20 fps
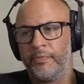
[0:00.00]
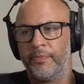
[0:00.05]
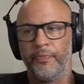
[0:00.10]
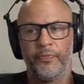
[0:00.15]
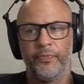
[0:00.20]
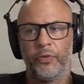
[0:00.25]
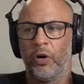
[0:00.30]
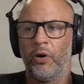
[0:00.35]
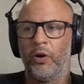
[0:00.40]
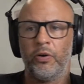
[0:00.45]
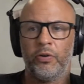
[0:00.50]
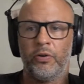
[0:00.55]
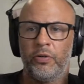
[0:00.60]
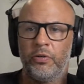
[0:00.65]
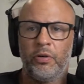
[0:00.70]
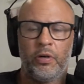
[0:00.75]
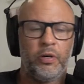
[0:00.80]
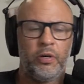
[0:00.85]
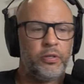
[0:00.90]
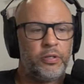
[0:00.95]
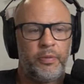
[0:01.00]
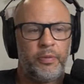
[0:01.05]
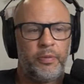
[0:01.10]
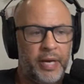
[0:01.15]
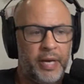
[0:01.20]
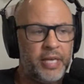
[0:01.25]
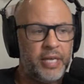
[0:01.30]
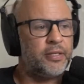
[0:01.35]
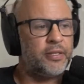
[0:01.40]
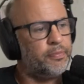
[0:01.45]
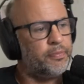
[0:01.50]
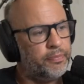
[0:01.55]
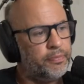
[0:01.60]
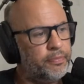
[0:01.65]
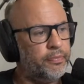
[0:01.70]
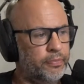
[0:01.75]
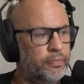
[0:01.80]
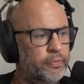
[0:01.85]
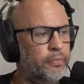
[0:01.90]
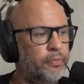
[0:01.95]
Not the best,
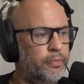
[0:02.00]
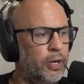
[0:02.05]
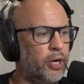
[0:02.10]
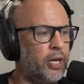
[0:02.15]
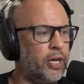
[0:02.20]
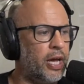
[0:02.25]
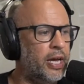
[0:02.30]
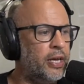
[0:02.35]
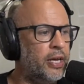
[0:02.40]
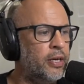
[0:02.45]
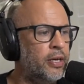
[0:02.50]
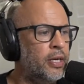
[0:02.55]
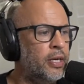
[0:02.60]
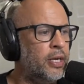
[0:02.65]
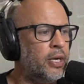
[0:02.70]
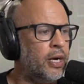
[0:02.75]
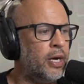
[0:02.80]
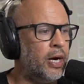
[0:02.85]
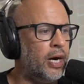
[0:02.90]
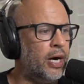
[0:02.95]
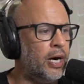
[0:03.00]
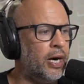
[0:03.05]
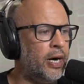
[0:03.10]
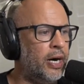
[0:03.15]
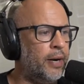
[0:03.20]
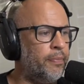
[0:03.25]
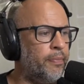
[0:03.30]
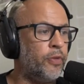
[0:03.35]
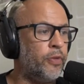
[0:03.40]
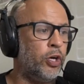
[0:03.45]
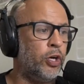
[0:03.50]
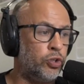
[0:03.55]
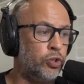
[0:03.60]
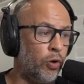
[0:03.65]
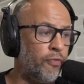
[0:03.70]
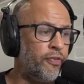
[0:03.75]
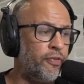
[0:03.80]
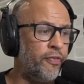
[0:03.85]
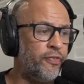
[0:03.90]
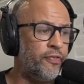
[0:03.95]
but okay.
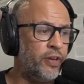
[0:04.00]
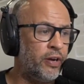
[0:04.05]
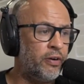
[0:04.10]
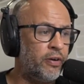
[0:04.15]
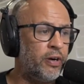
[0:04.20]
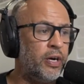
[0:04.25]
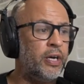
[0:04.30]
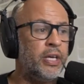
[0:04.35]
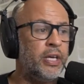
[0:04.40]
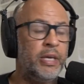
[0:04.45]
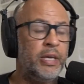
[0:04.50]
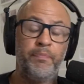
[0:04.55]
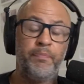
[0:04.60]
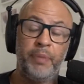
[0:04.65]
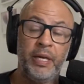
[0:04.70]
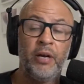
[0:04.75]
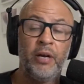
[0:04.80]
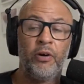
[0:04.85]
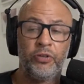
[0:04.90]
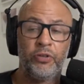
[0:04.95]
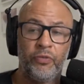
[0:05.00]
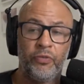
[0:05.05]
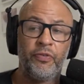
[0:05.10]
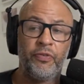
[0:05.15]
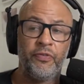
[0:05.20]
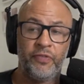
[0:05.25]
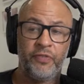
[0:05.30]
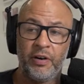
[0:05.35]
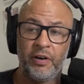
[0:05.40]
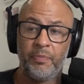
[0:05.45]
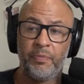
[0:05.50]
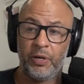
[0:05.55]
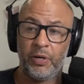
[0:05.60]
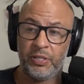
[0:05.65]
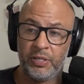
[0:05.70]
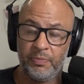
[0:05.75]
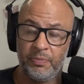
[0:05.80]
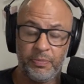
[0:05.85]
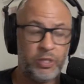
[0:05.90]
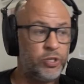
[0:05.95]
Rodolfo Vieira, he beat Rodolfo Vieira by
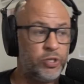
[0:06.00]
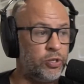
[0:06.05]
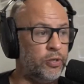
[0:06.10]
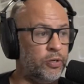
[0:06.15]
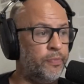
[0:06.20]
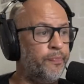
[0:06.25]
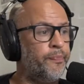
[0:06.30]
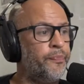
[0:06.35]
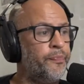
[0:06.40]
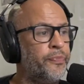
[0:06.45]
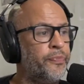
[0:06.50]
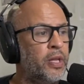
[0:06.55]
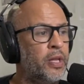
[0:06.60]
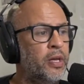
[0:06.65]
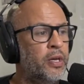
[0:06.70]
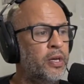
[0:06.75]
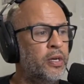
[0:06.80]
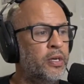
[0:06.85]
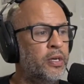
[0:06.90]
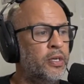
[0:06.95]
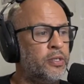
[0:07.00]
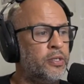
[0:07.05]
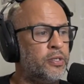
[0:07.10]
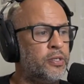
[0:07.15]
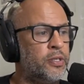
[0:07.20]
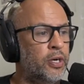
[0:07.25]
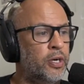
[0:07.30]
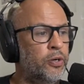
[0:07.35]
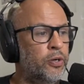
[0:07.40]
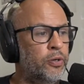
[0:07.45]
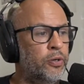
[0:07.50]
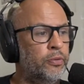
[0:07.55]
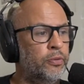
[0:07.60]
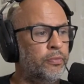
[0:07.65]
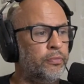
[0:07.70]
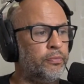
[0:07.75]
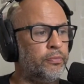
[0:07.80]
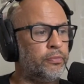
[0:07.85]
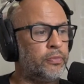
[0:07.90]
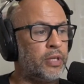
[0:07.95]
submission. So
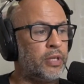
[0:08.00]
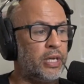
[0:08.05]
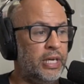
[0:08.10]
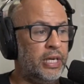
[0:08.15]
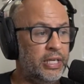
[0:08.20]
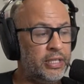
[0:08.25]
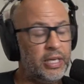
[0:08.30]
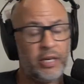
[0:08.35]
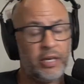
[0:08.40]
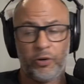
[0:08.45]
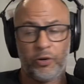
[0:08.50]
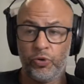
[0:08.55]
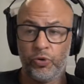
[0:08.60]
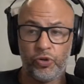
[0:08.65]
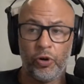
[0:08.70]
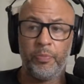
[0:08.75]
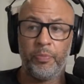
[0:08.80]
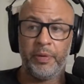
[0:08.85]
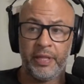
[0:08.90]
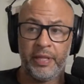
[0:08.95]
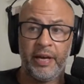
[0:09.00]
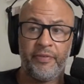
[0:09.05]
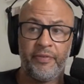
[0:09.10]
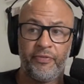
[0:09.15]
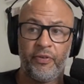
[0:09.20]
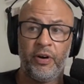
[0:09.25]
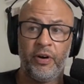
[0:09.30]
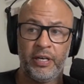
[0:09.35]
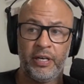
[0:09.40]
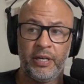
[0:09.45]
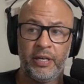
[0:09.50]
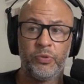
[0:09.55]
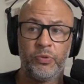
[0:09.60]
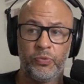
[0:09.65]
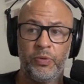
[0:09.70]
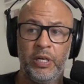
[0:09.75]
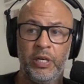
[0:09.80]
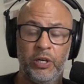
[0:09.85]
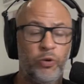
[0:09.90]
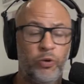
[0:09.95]
he did a good job in that fight. It was
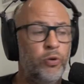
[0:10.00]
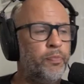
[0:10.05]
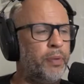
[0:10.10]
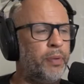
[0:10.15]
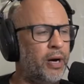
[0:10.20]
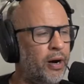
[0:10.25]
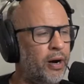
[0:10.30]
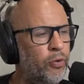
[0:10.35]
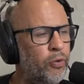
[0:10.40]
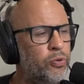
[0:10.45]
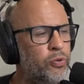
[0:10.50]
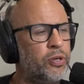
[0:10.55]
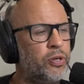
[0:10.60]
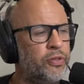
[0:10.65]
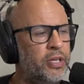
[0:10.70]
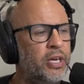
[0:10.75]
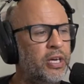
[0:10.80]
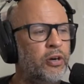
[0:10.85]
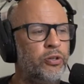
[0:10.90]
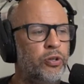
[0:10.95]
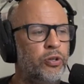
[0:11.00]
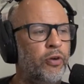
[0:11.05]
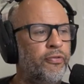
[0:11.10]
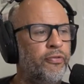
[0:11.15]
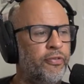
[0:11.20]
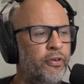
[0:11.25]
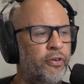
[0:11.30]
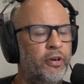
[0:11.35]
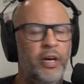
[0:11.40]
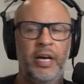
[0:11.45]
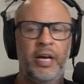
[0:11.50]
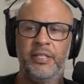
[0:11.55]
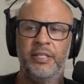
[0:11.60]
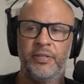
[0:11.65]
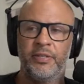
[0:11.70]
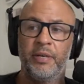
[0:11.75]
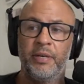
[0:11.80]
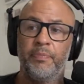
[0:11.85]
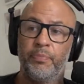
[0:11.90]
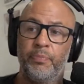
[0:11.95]
really good. But I also think Rodolfo
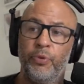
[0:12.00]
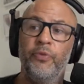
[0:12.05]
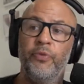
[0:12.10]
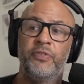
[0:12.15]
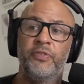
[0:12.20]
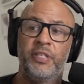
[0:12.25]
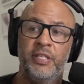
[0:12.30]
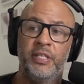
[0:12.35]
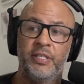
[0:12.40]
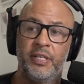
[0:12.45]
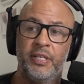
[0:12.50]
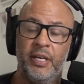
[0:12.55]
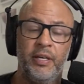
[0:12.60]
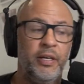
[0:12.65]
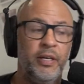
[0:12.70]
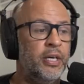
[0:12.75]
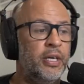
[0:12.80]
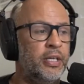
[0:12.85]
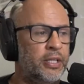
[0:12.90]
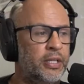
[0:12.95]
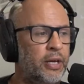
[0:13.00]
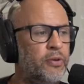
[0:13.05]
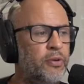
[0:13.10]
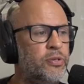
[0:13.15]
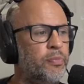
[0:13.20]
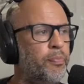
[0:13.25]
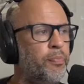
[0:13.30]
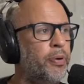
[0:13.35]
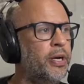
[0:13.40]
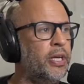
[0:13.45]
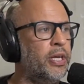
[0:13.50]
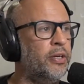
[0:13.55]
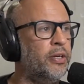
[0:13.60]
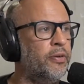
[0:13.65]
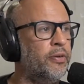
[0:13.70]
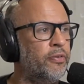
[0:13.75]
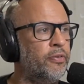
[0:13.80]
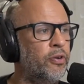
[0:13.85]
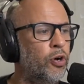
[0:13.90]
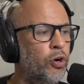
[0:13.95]
has improved since then. That was a
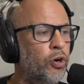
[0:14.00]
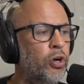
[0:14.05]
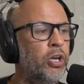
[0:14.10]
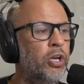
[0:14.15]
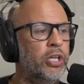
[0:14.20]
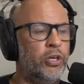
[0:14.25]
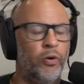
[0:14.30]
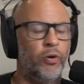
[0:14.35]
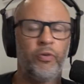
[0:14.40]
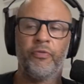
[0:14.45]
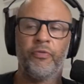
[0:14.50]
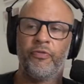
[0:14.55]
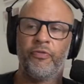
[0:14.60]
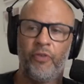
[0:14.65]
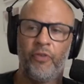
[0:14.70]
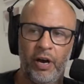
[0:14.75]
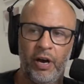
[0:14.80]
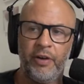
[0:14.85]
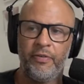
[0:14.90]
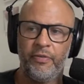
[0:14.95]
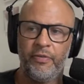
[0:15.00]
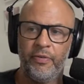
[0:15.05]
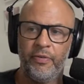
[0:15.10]
pretty early on fight